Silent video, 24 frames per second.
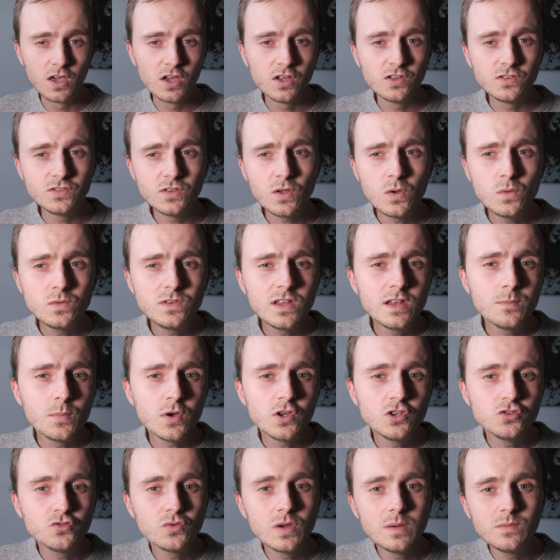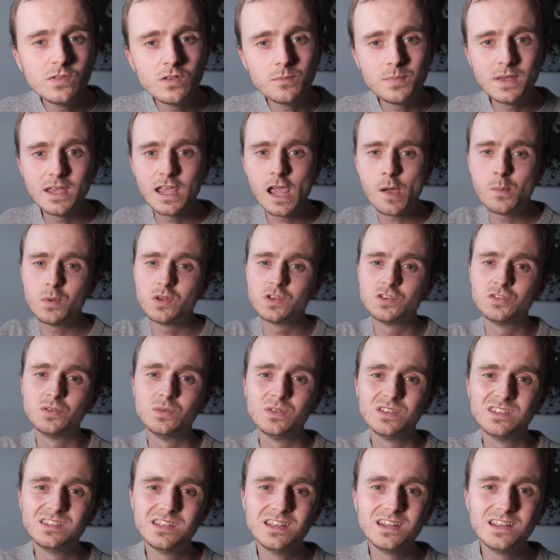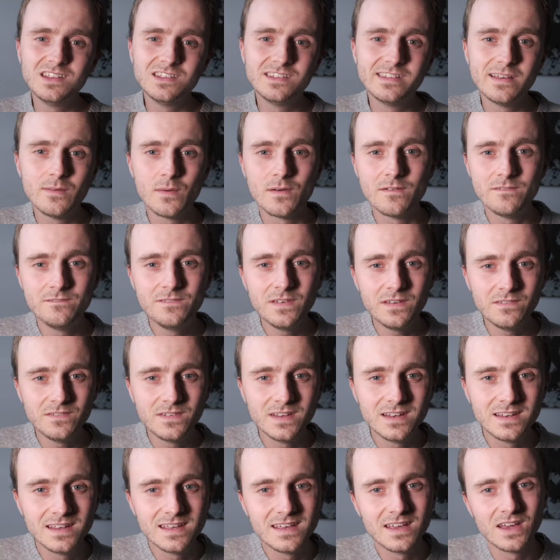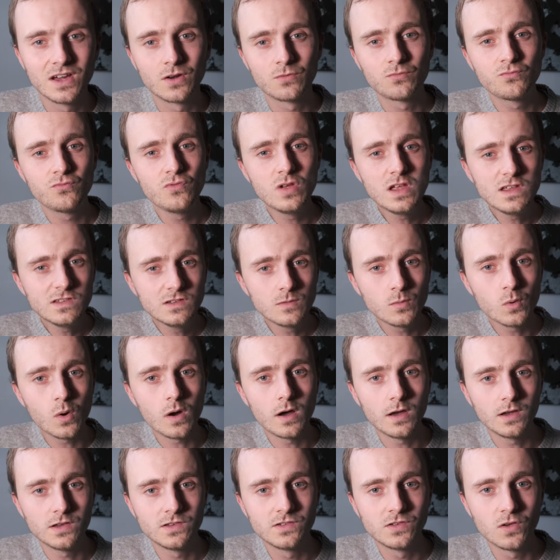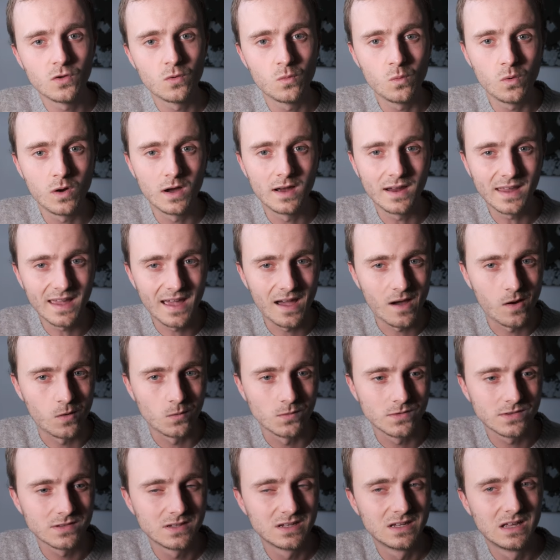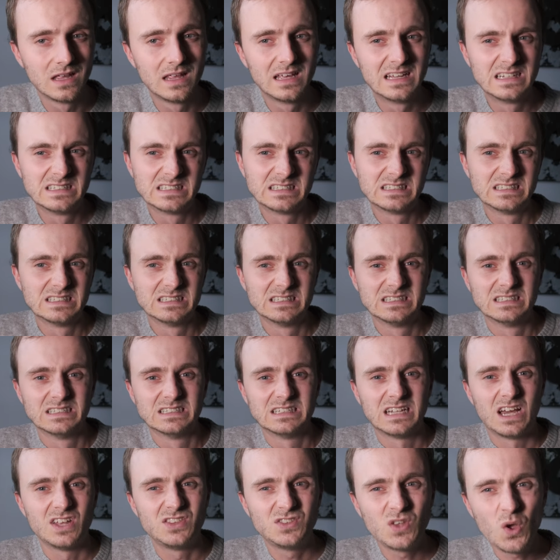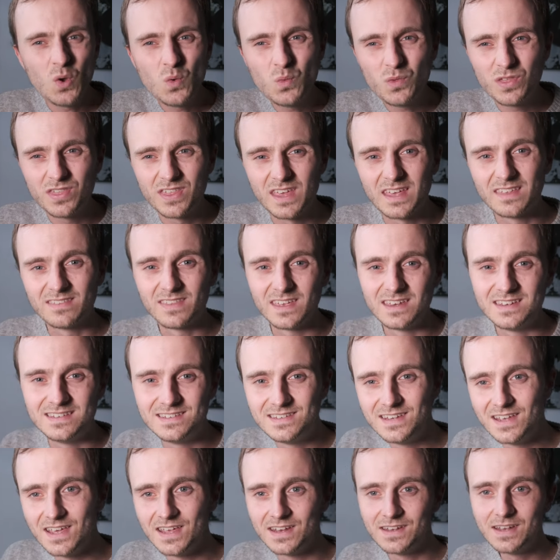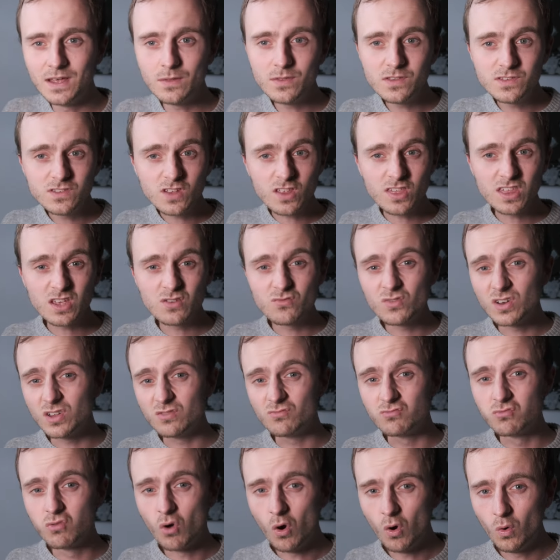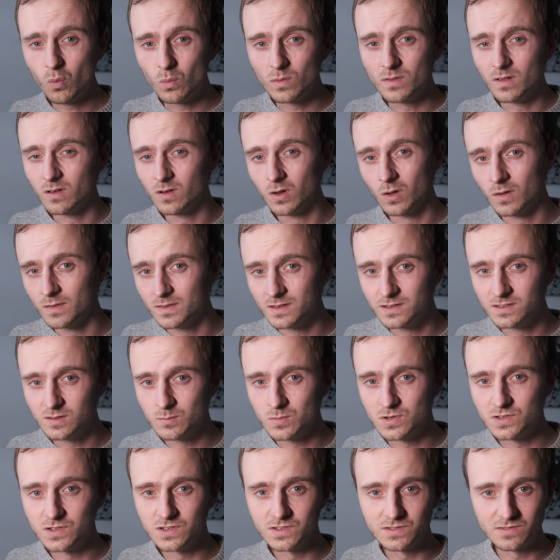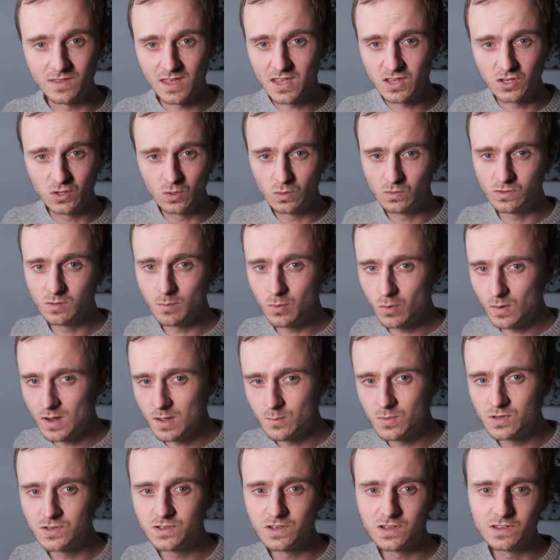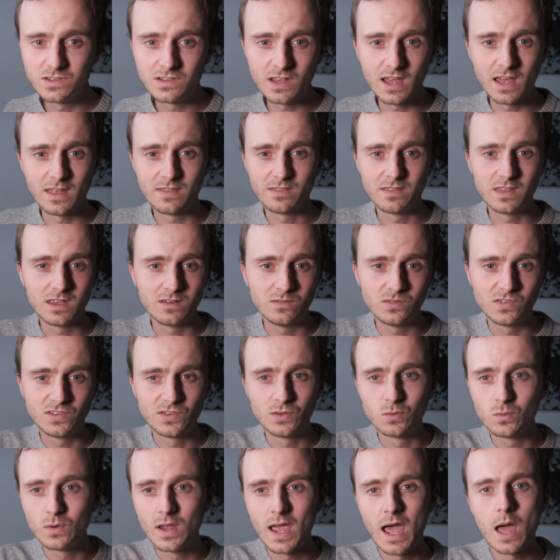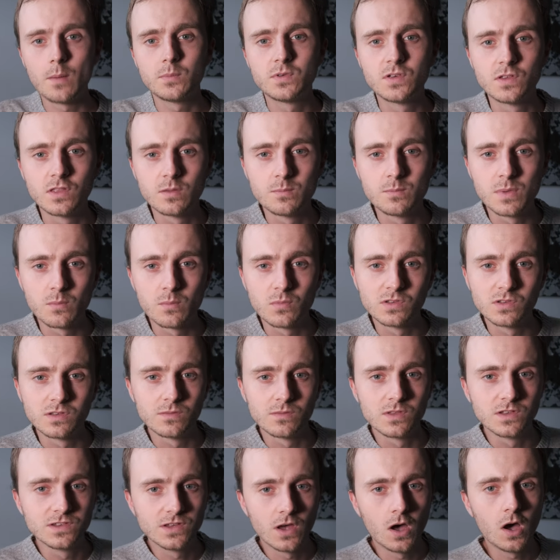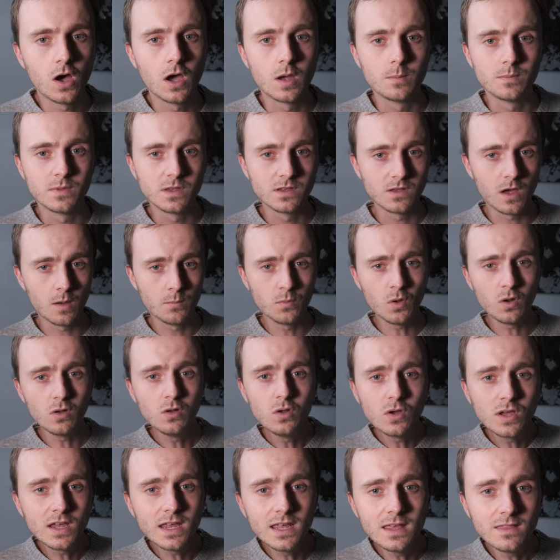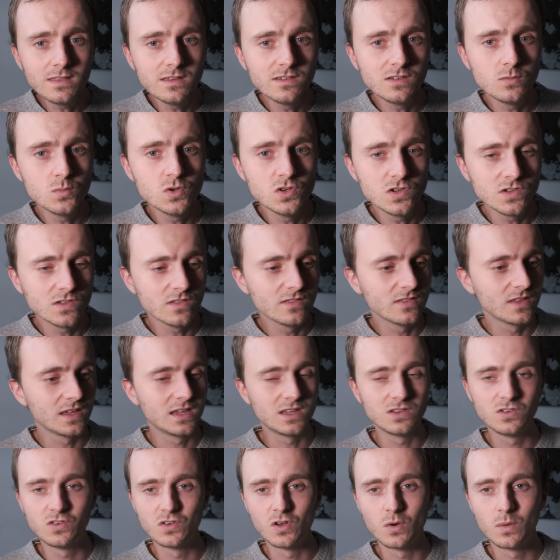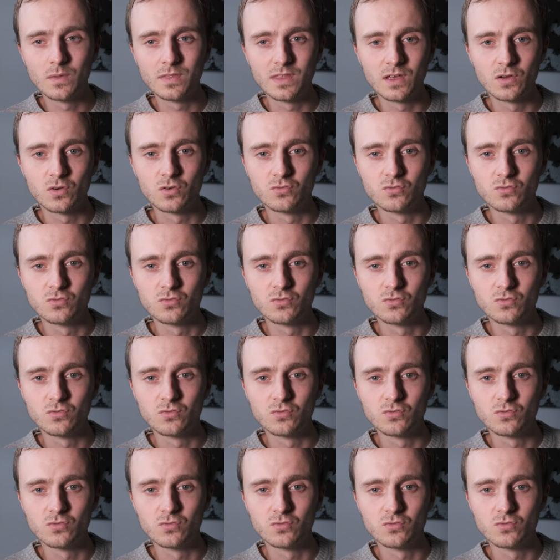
So did my dreams of being able to shoot Cinestill at 50D at a reasonable ISO work out? I don't think they did. Now there's nothing really wrong with a lot of these images. They're usable images and they've still captured the memories of the time. I'm not looking at these images and thinking, you know what,